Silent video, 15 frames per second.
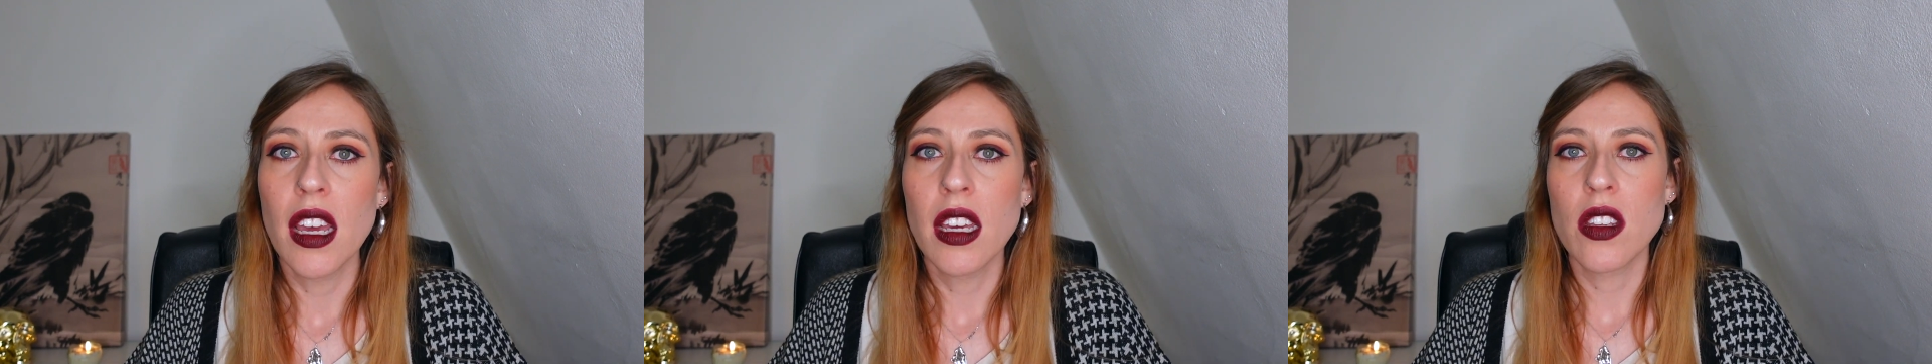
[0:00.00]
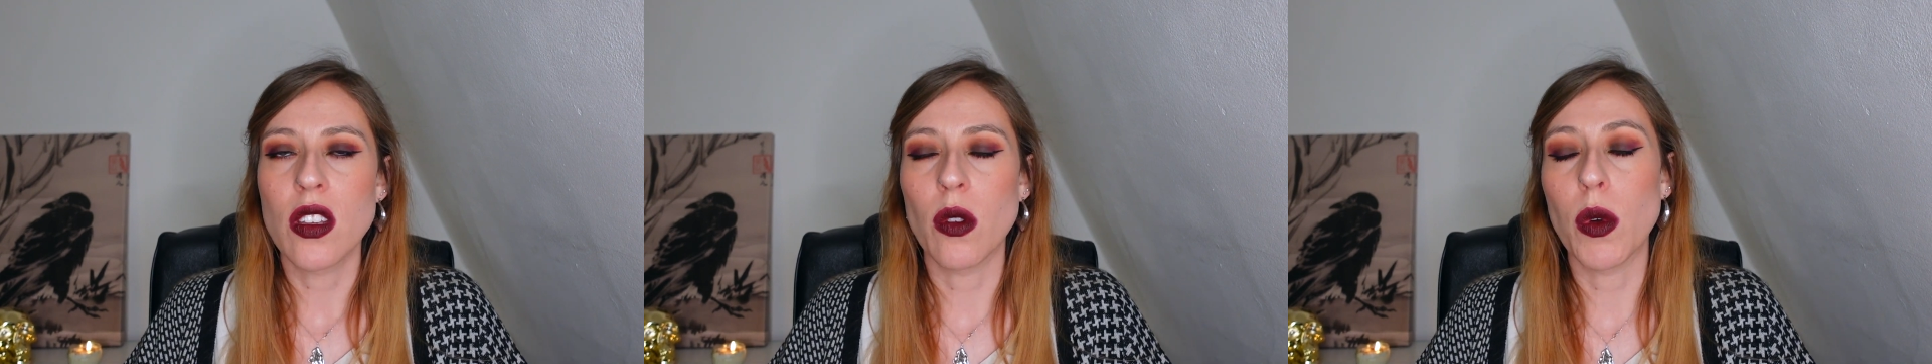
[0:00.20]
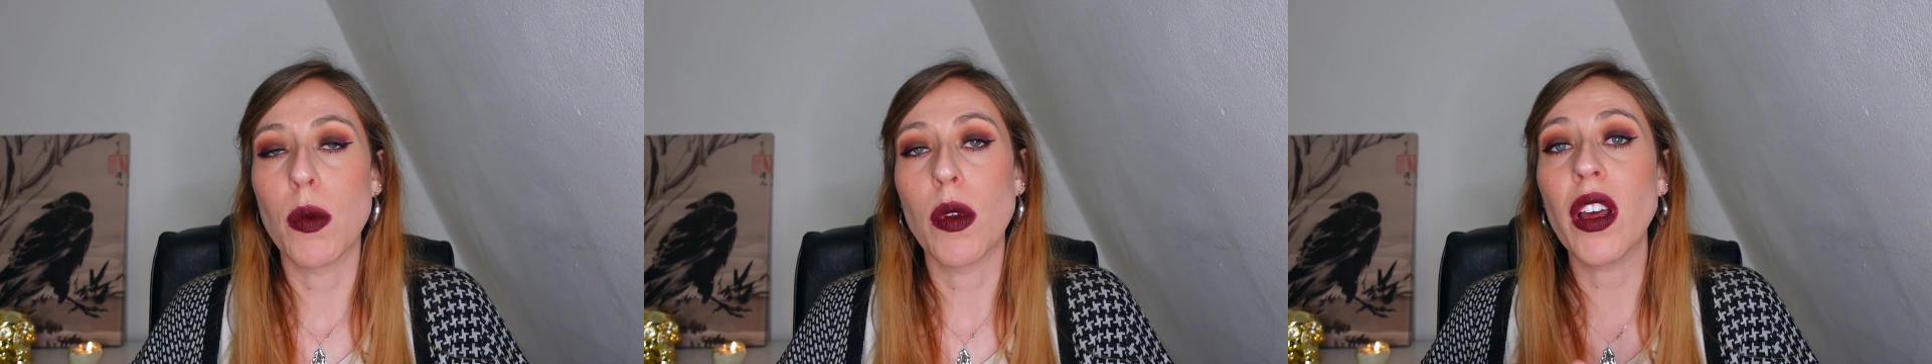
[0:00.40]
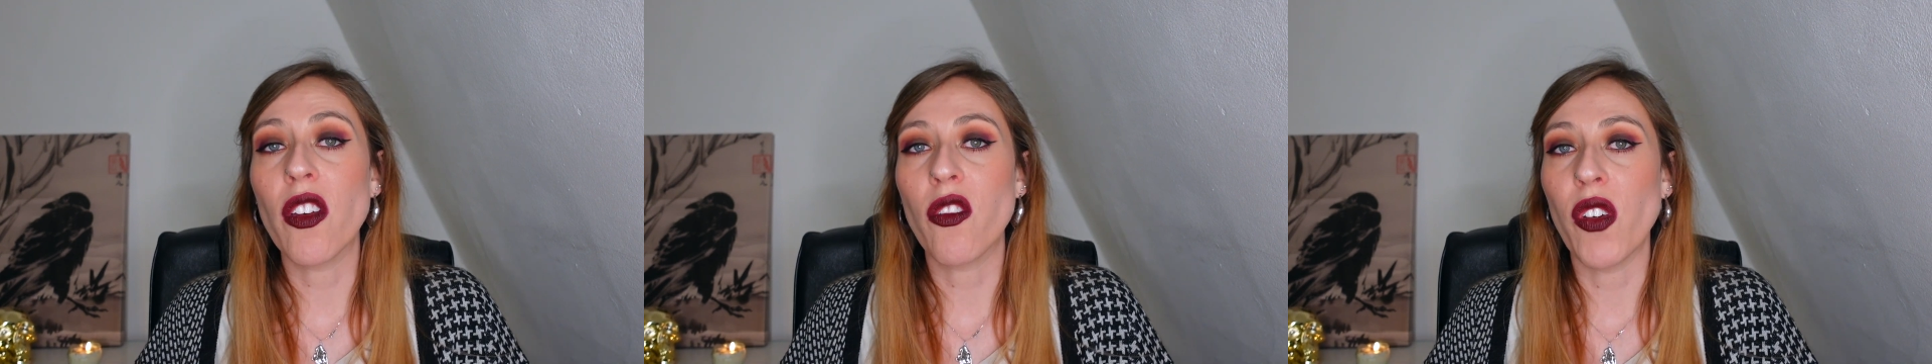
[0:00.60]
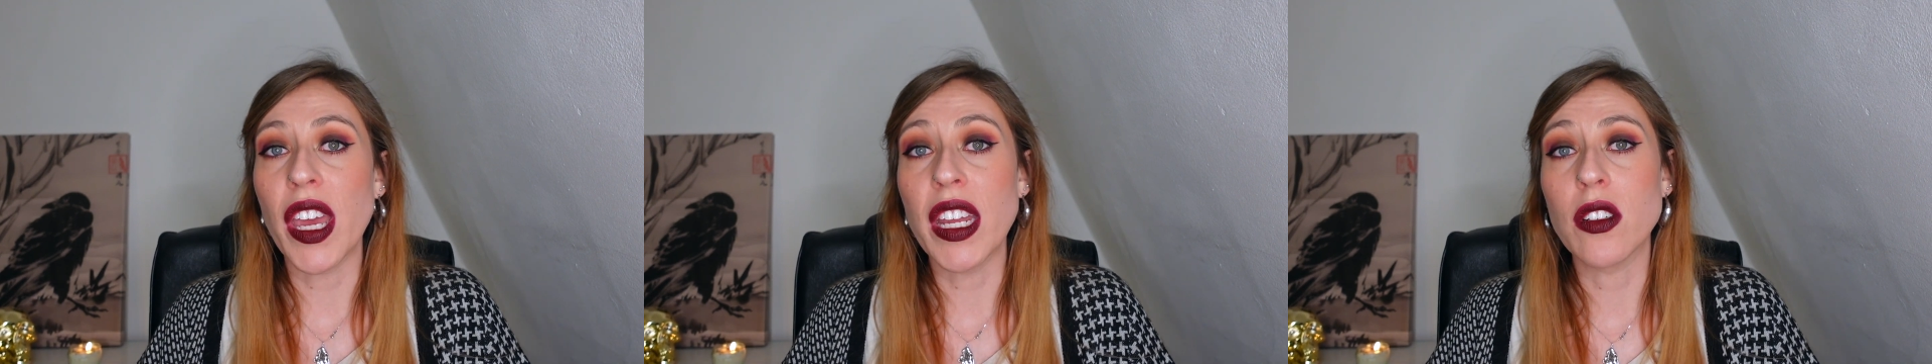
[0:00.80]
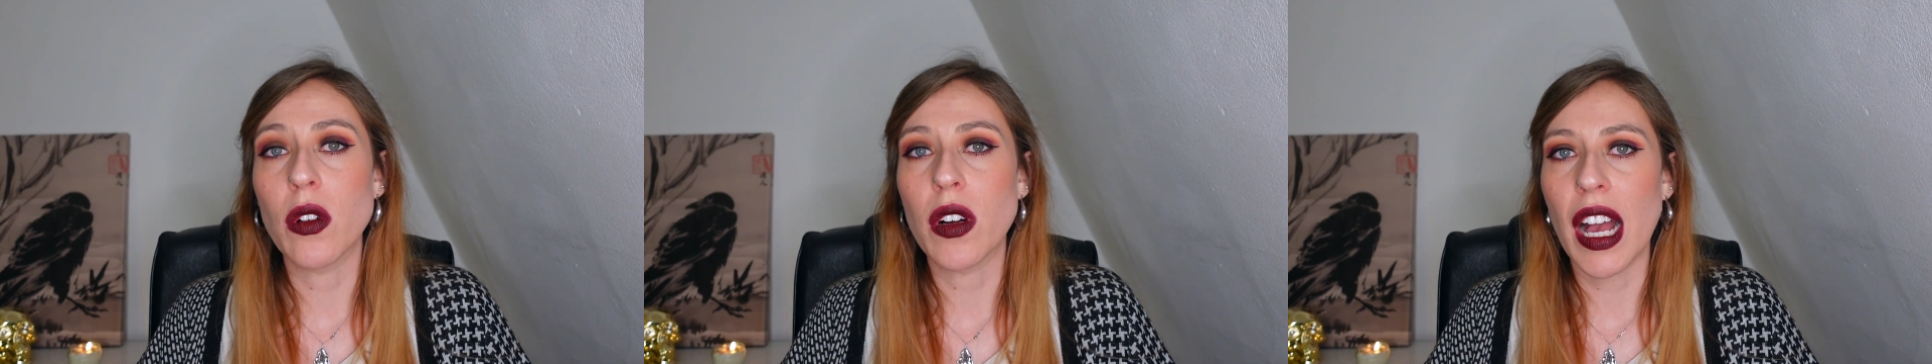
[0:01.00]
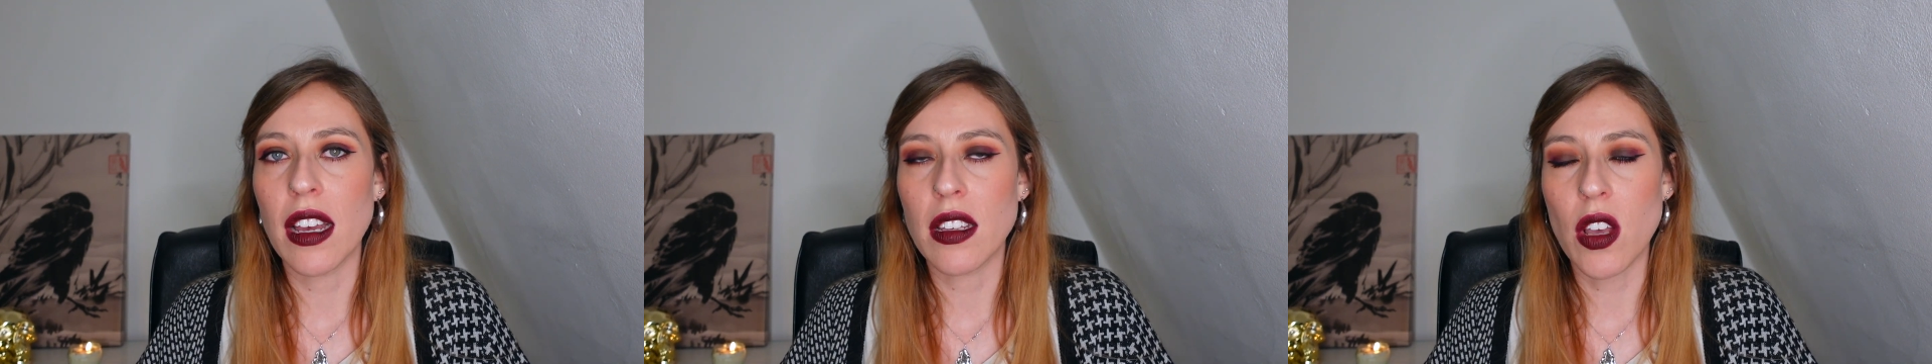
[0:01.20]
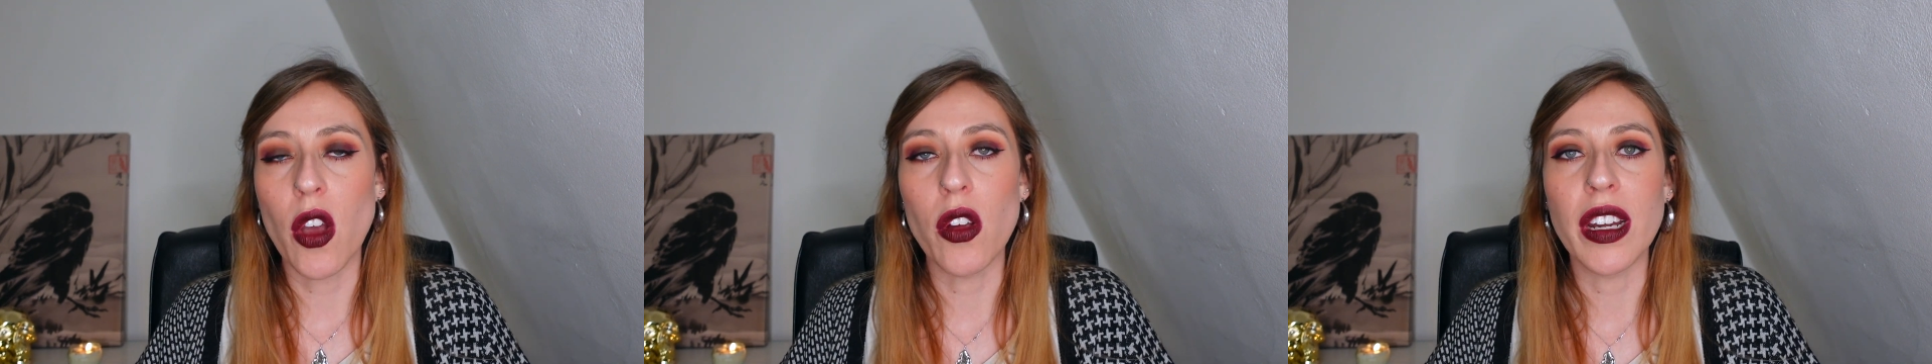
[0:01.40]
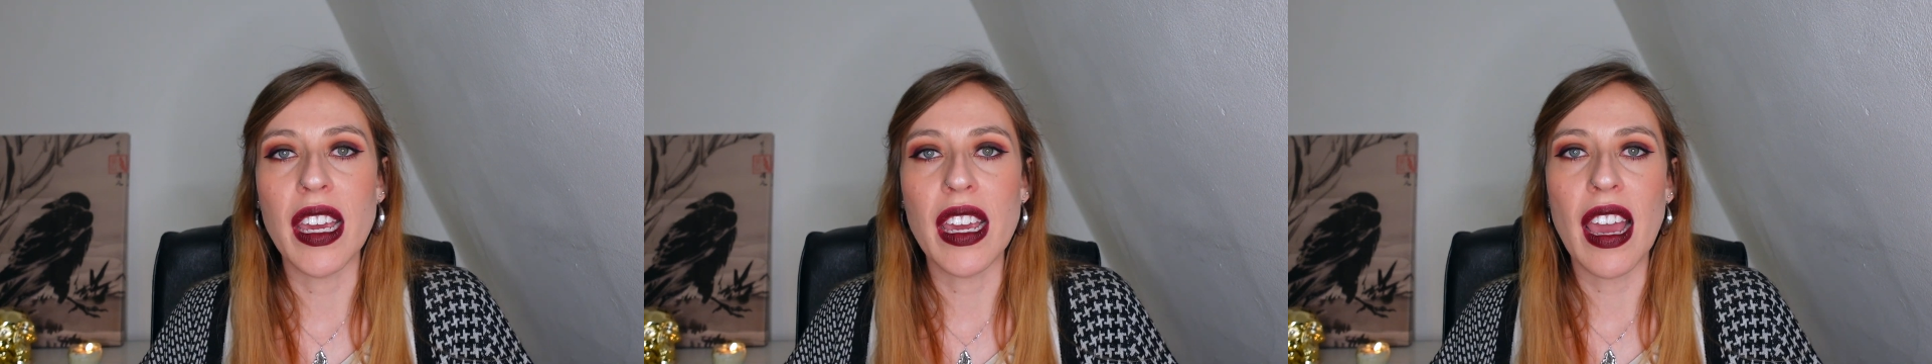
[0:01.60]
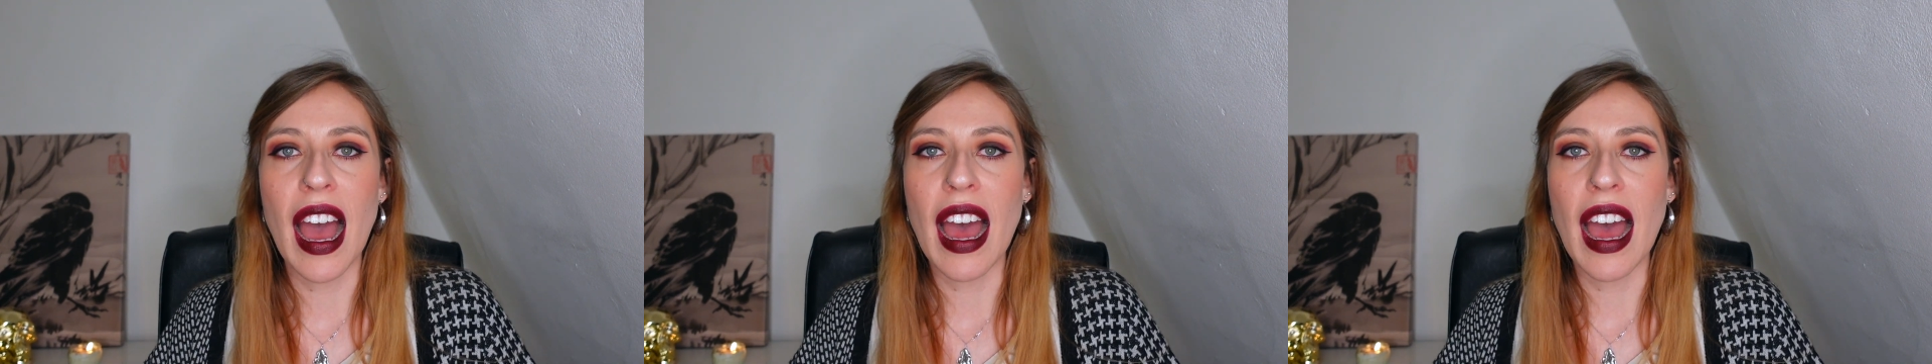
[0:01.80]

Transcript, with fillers: so we were looking for indoor cats only,